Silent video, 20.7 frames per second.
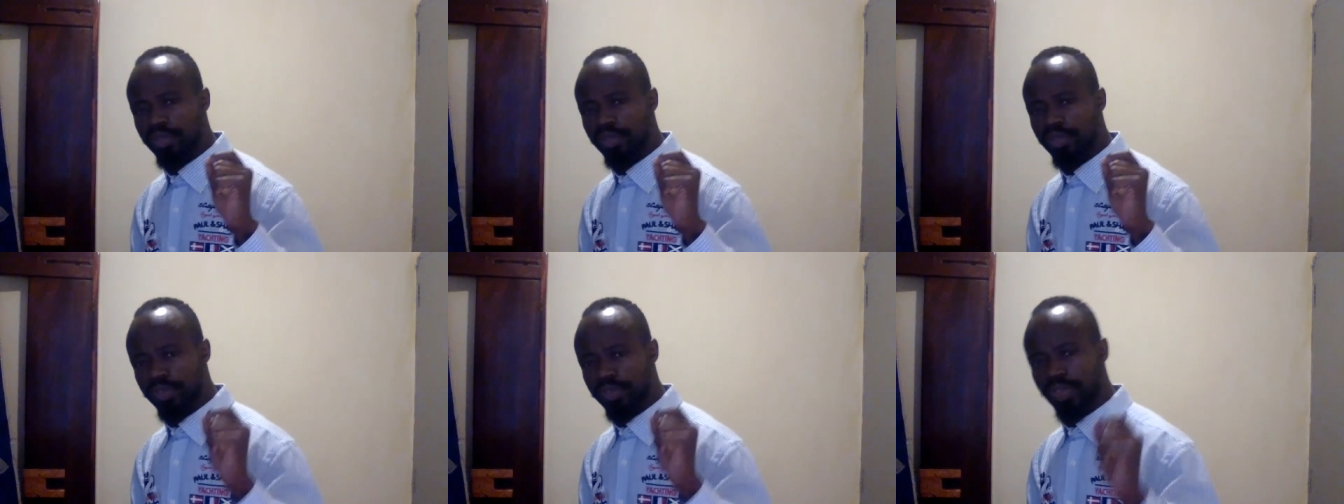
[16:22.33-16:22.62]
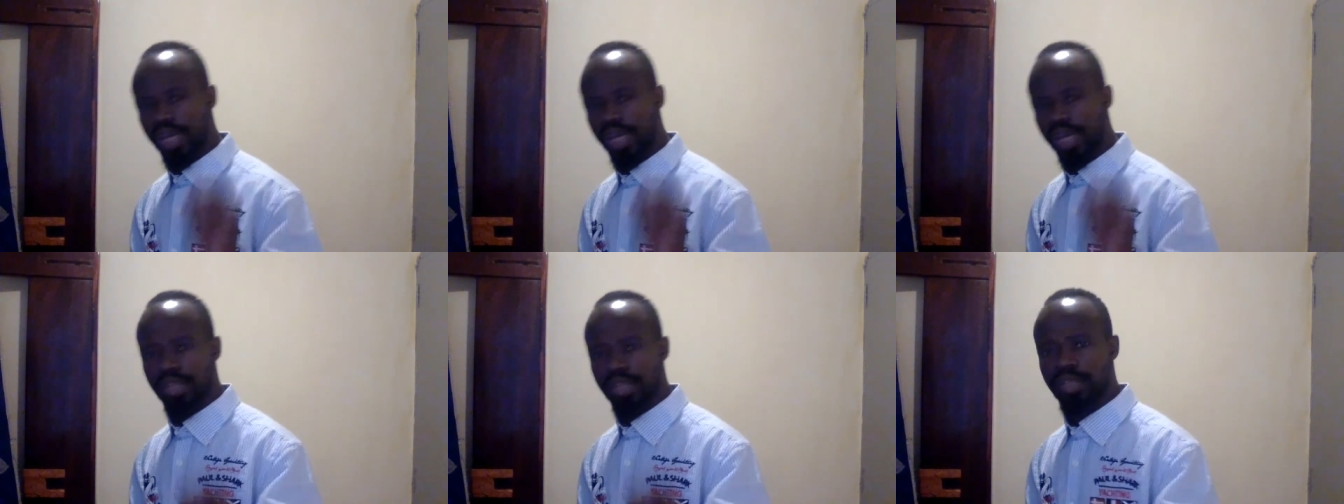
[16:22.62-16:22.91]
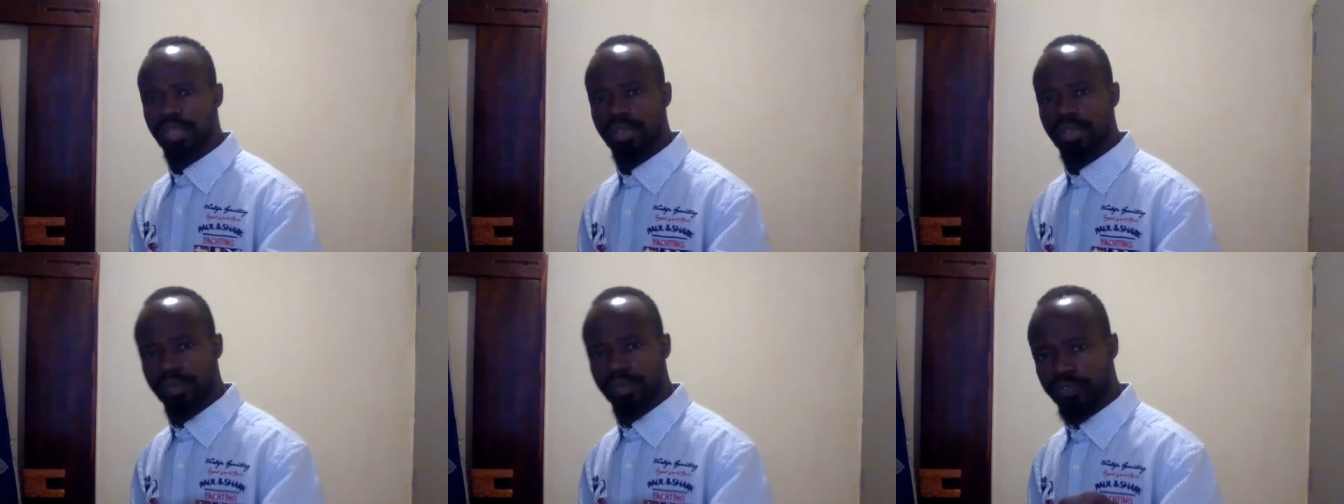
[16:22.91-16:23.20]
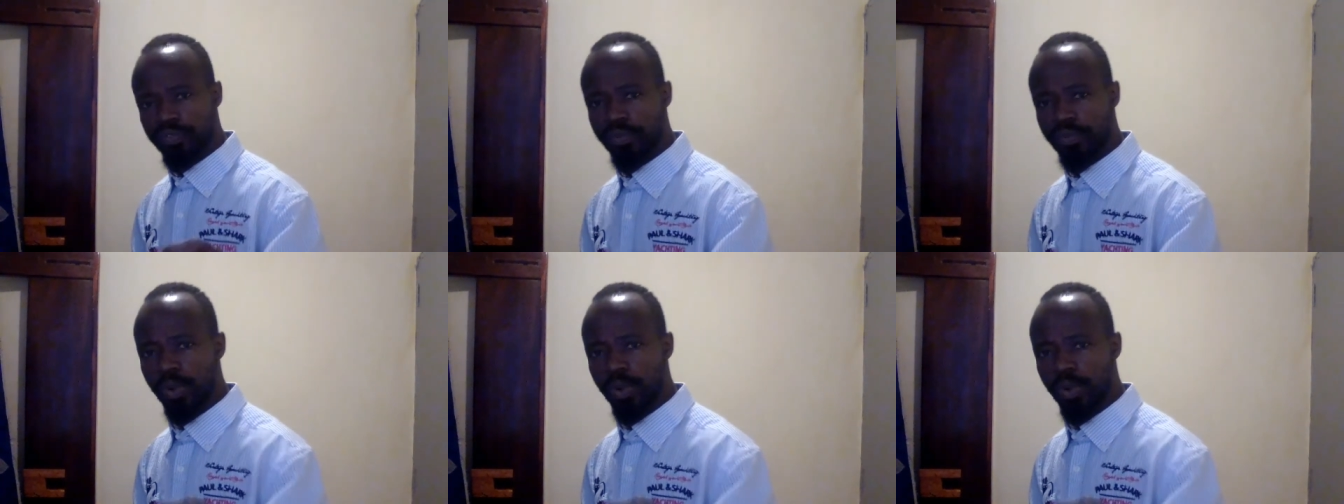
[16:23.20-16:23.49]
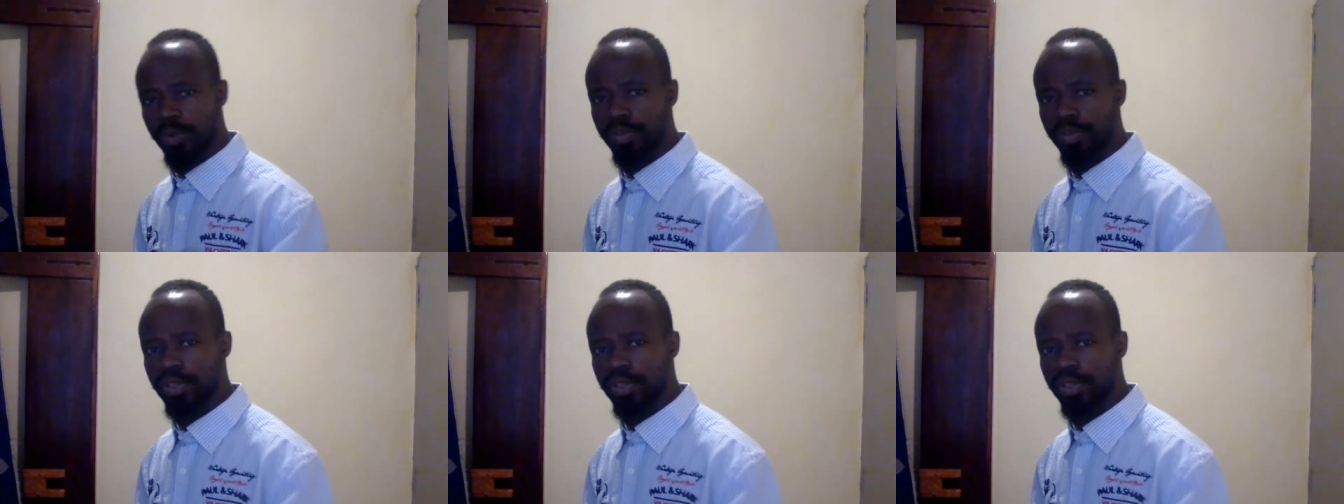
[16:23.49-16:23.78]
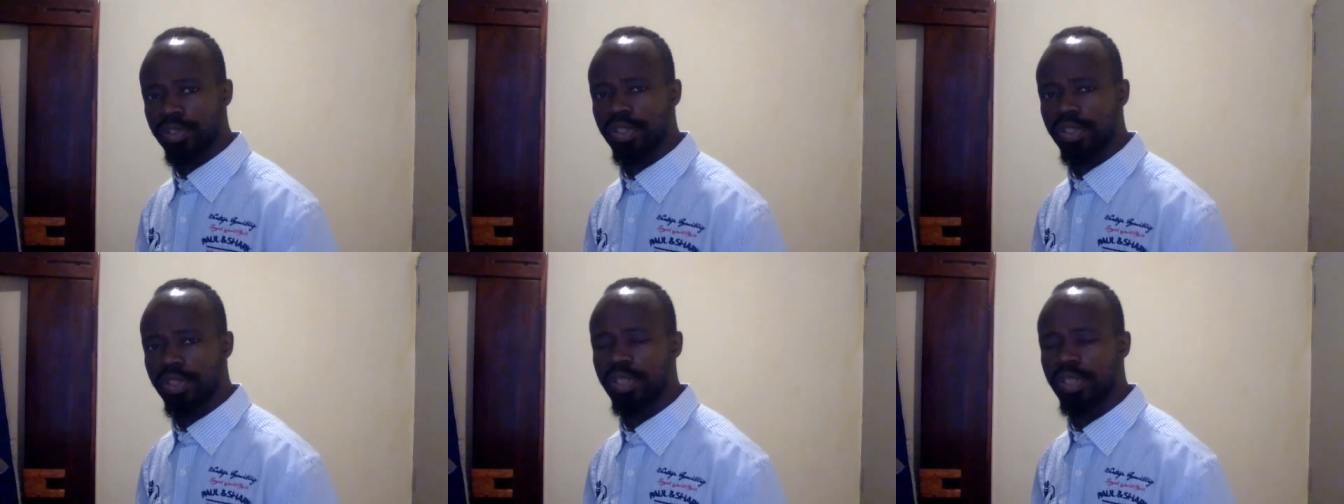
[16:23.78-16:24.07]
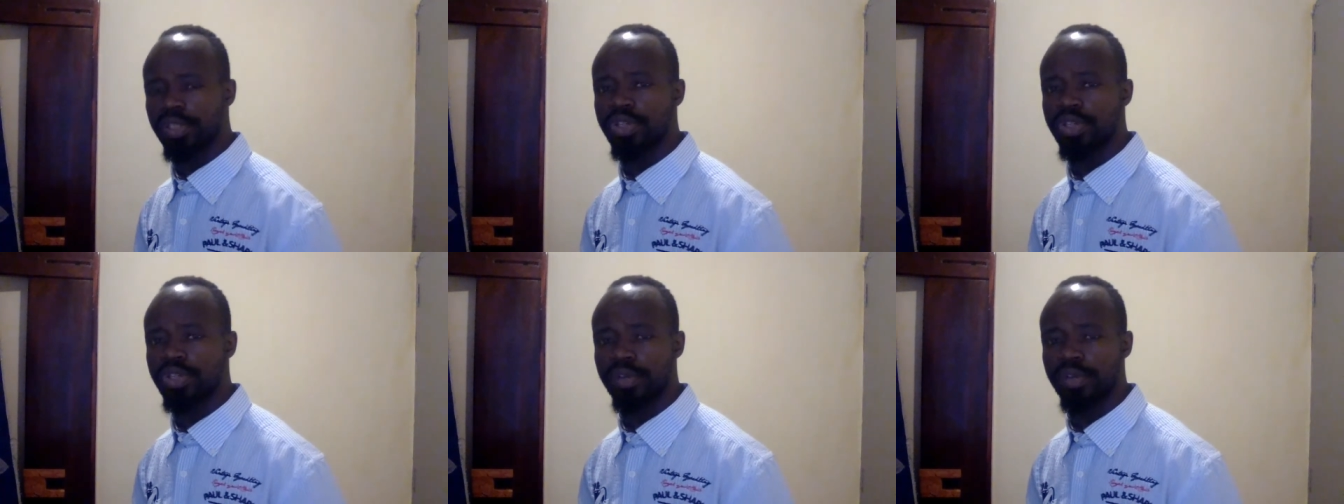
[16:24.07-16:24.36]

thirtyfold in your